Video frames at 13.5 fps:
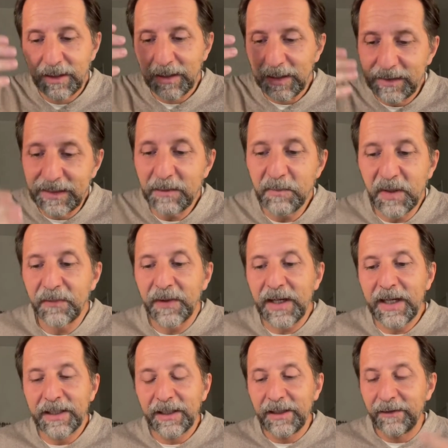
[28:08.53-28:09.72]

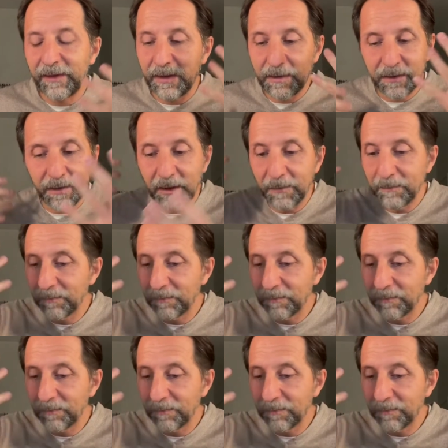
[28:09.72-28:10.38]
exemplified in this uh,